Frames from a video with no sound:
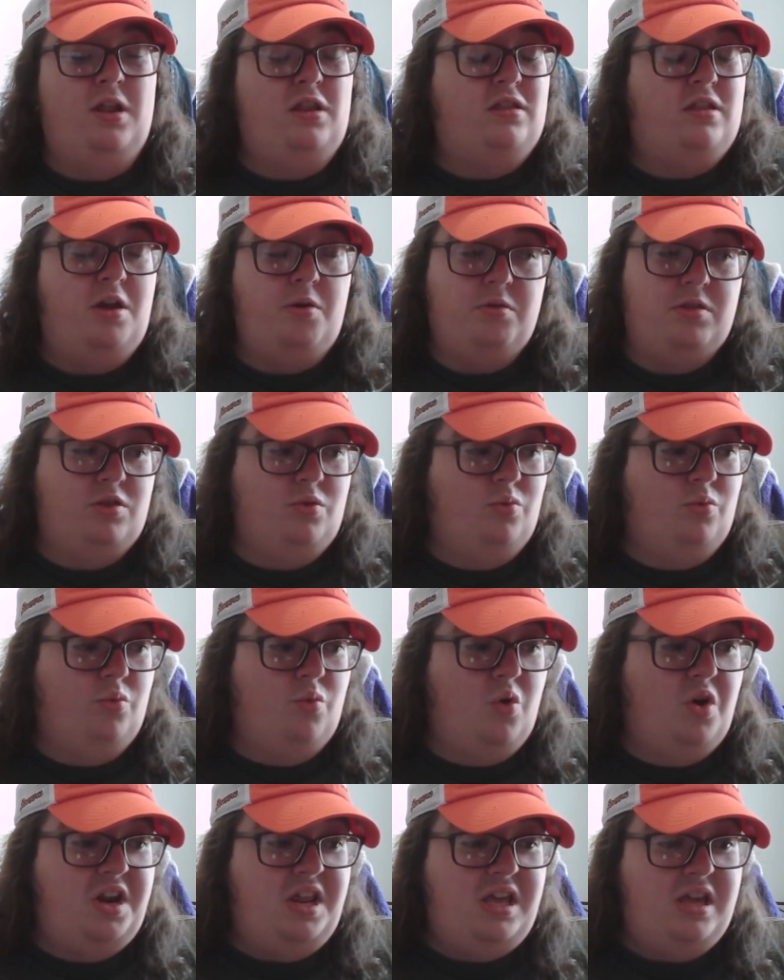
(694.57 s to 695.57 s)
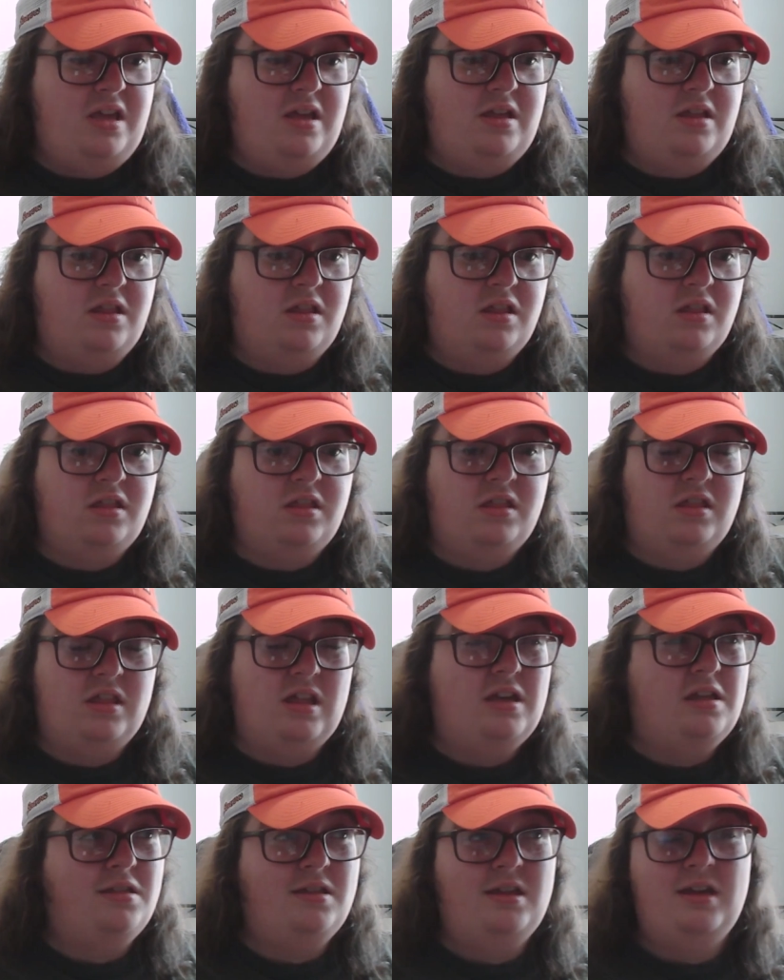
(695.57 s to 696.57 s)
to say it was
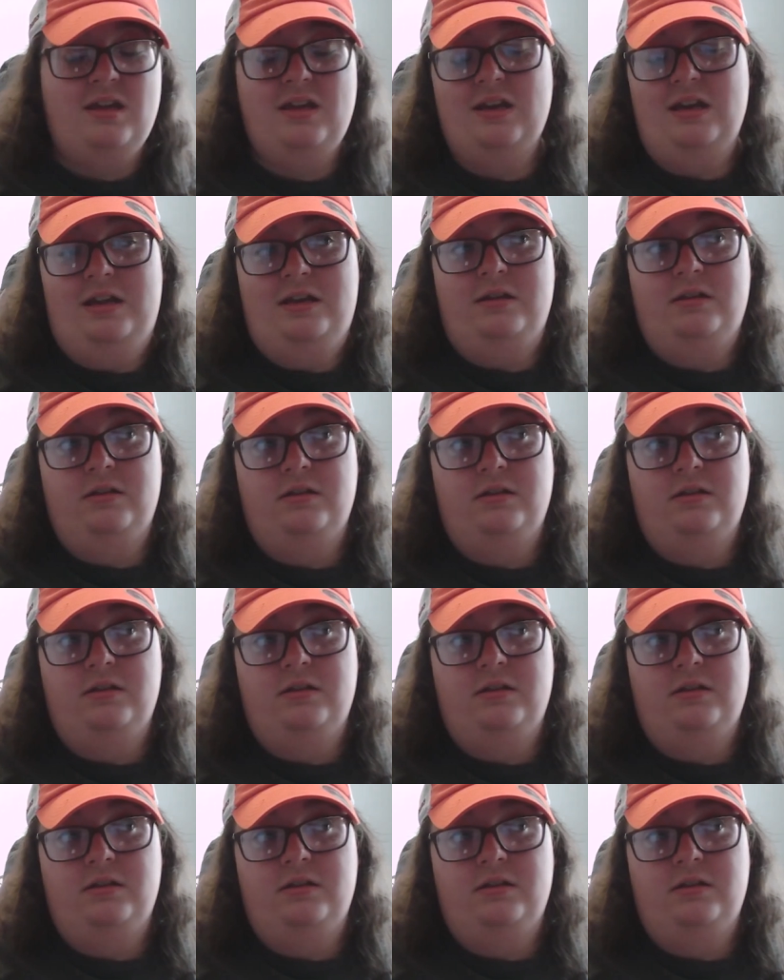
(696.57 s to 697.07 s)
2016?